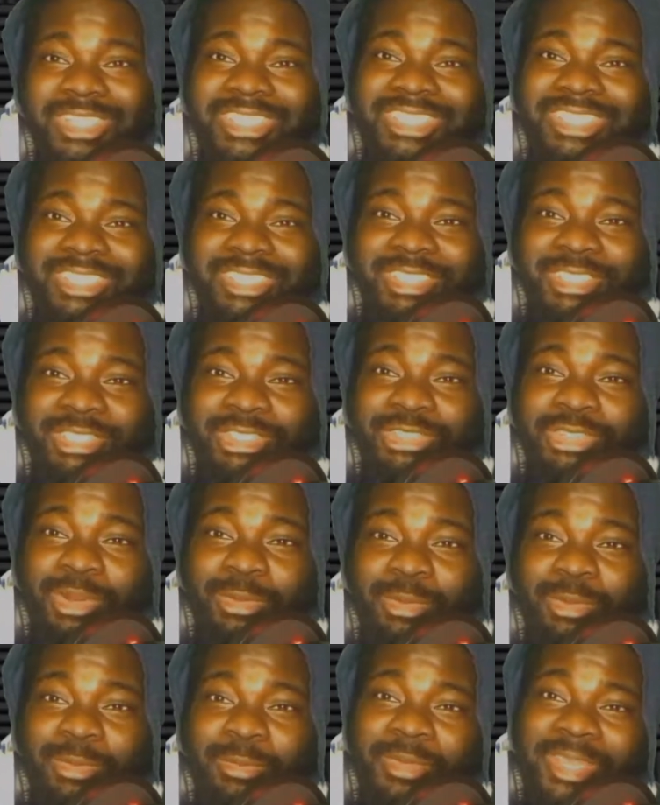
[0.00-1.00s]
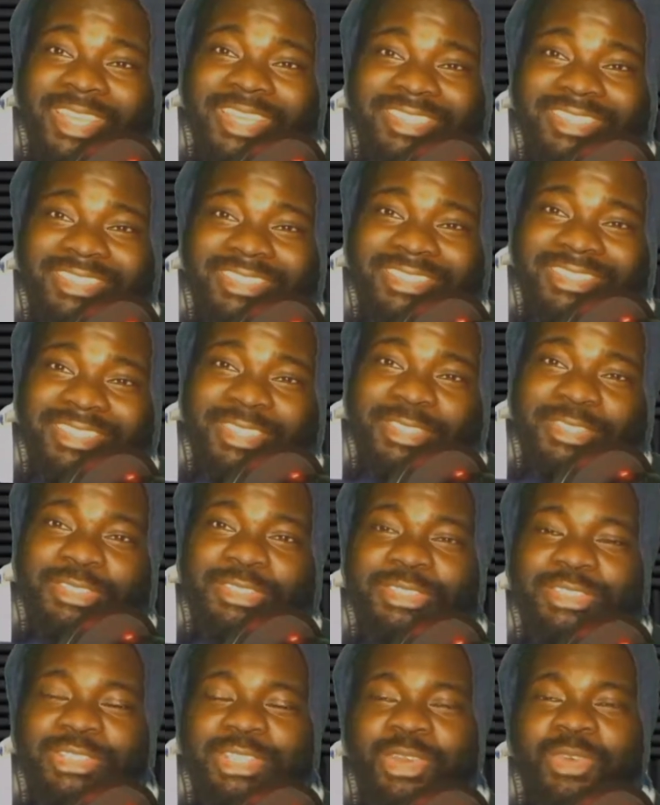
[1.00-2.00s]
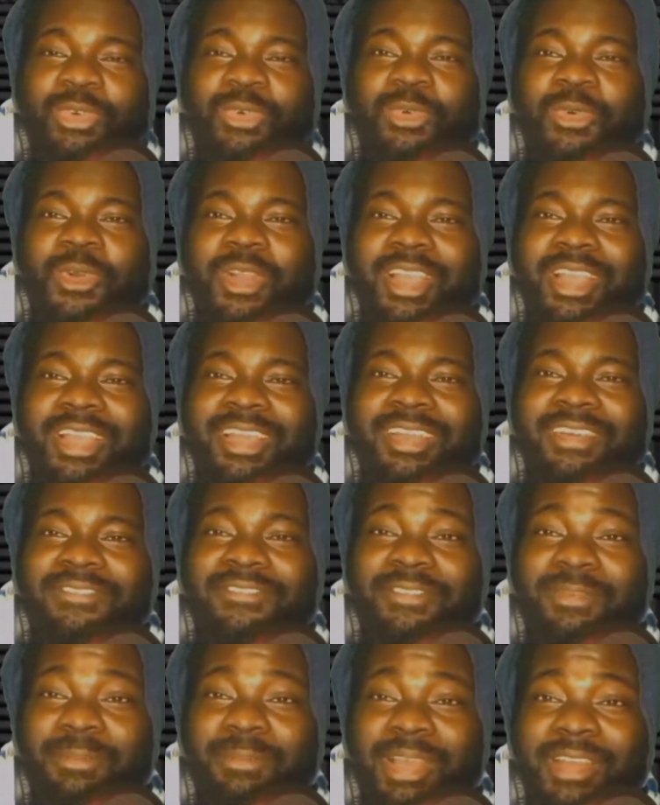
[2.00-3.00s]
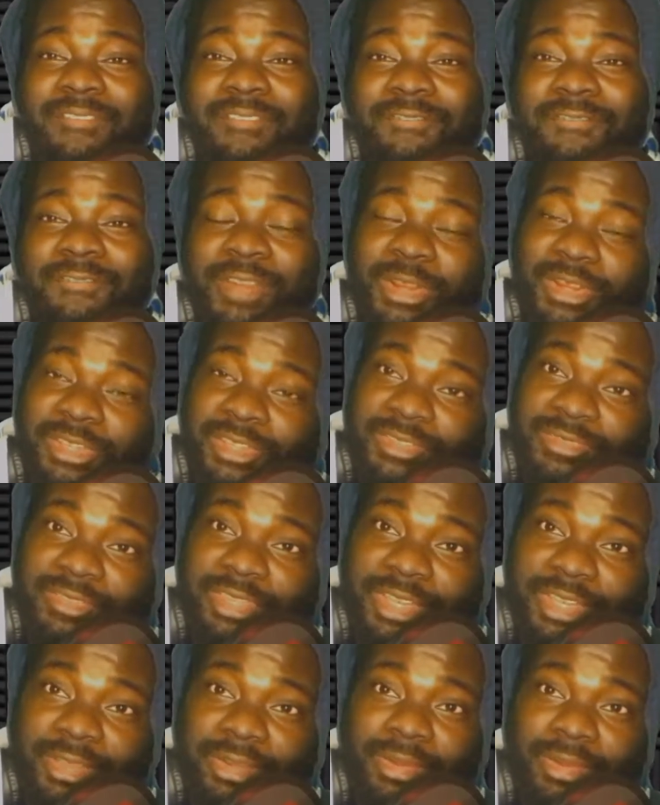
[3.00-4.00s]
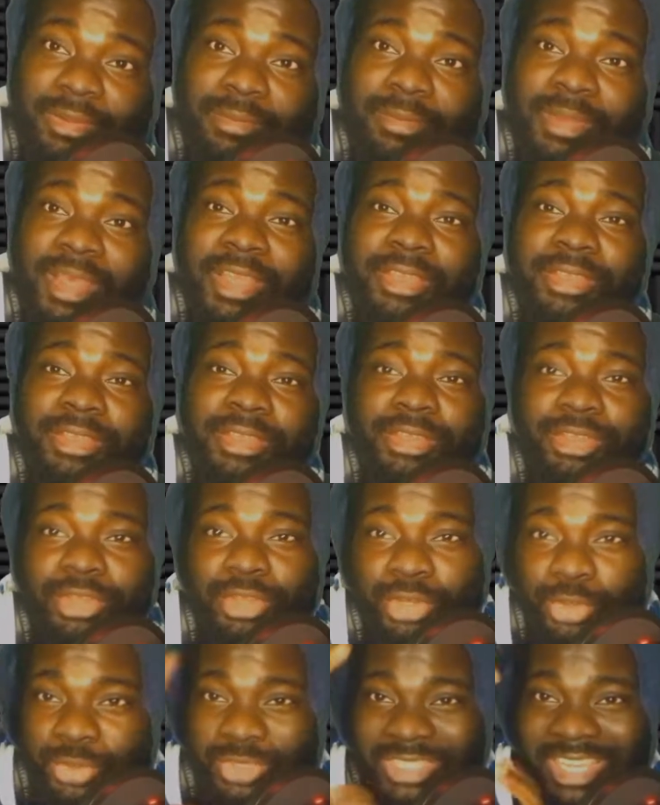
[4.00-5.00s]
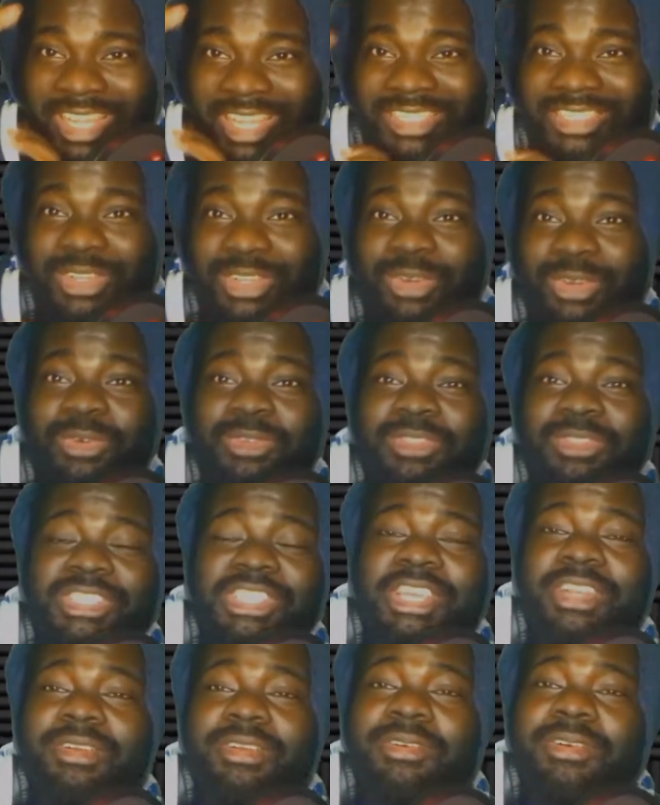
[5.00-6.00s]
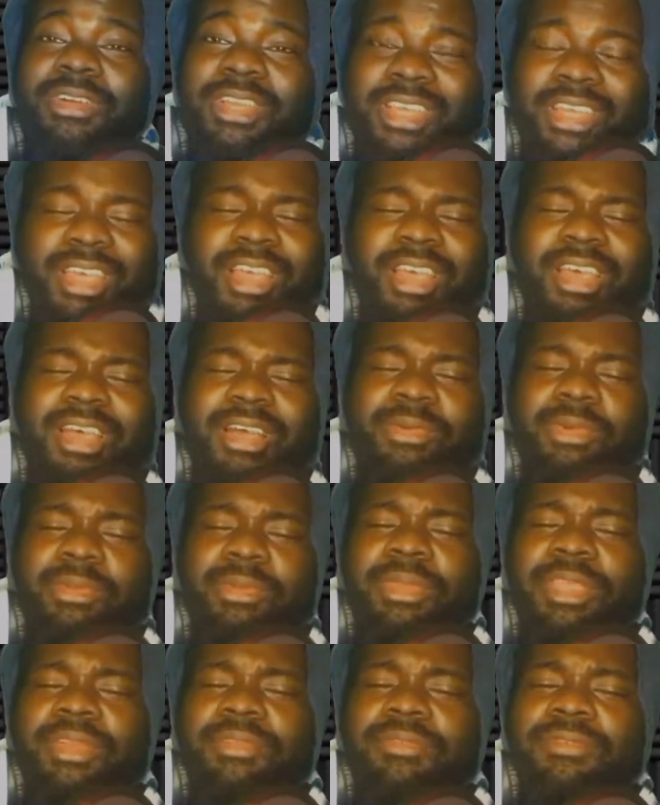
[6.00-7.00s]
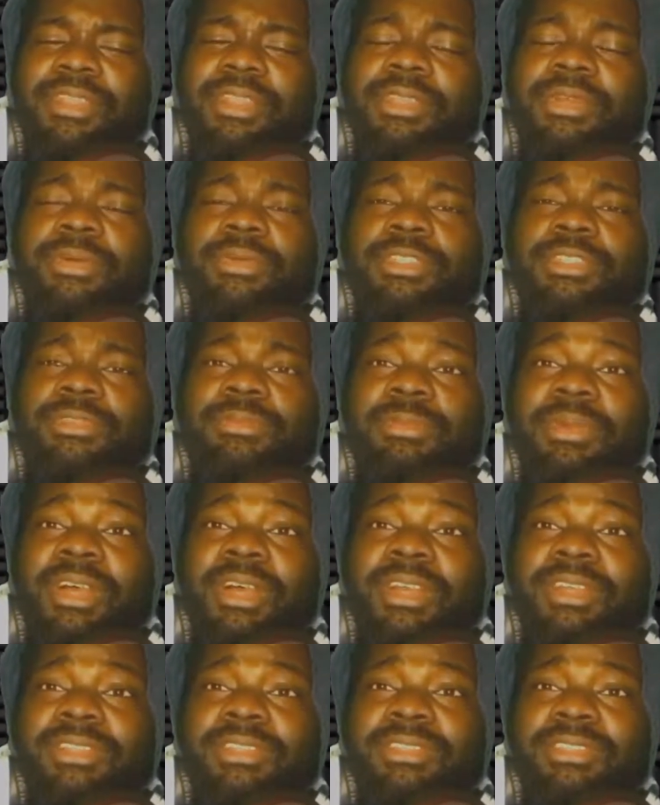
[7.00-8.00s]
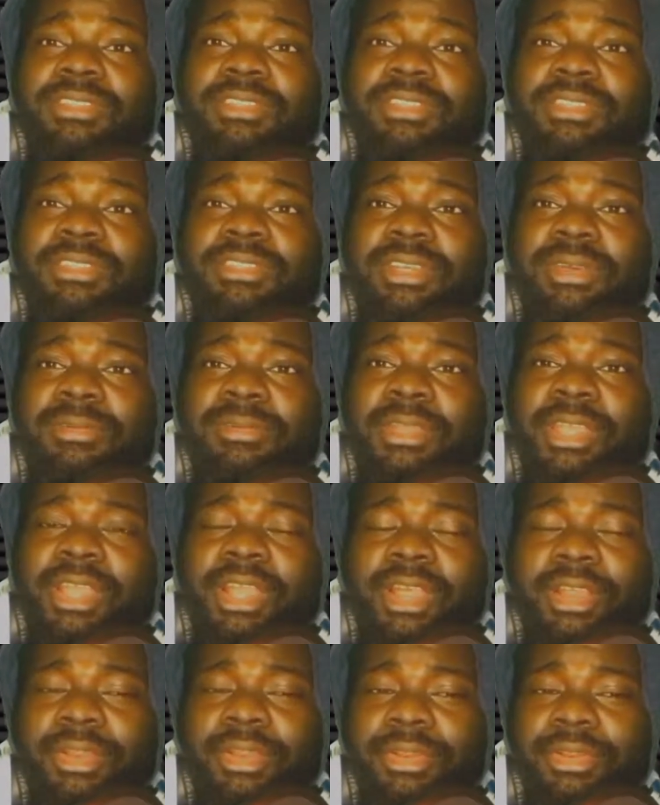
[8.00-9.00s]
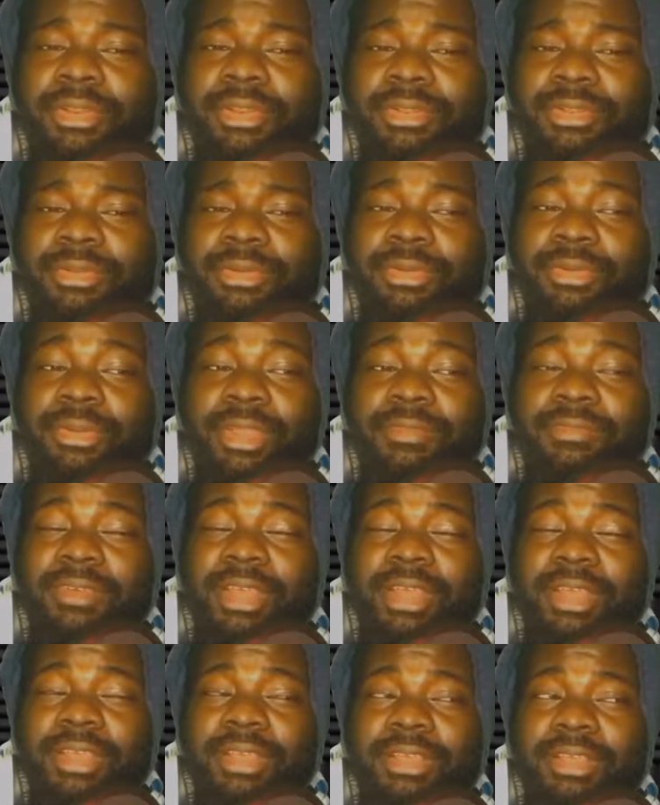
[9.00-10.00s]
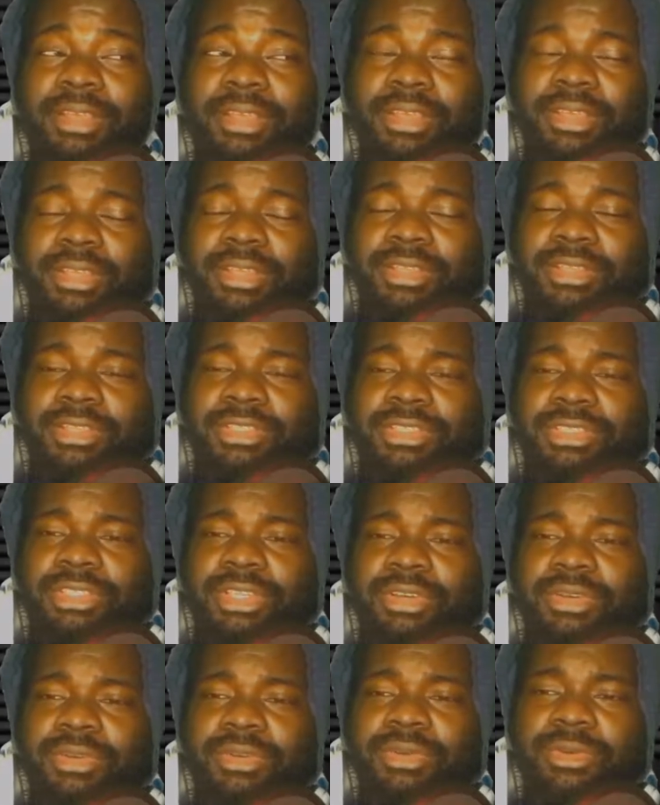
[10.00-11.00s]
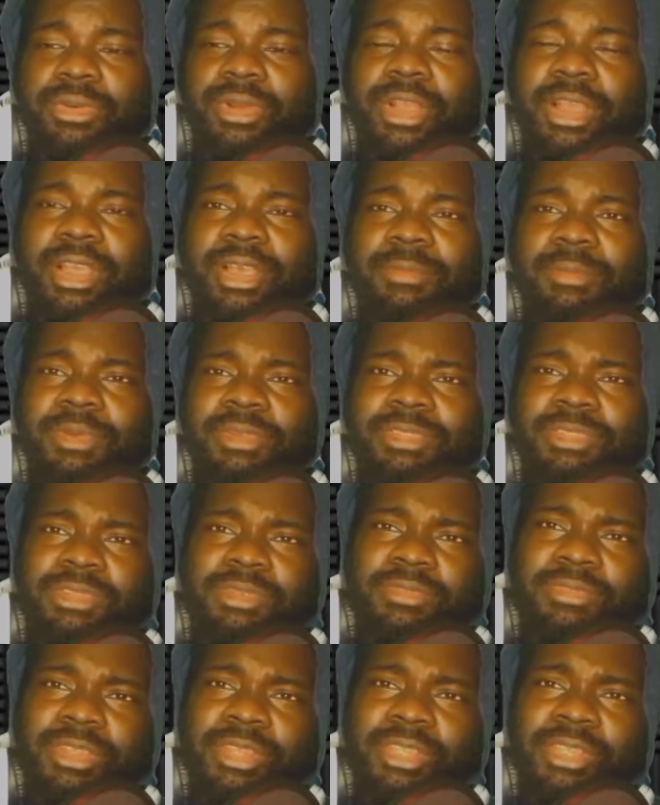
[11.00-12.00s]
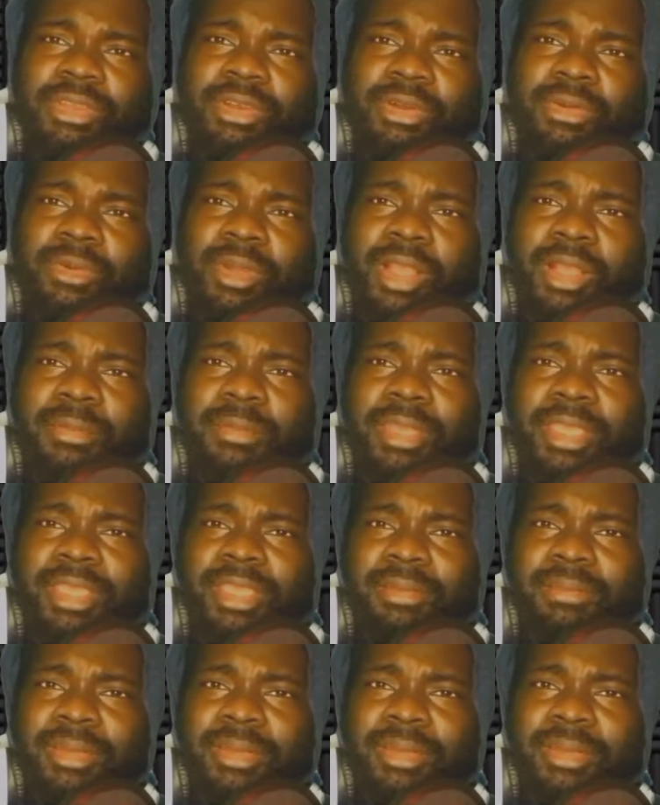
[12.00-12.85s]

What's good, troublemakers? So, for my first video on my new/old channel, I want to make a video response to something that I heard through the grapevine. So, I posted a video a while back.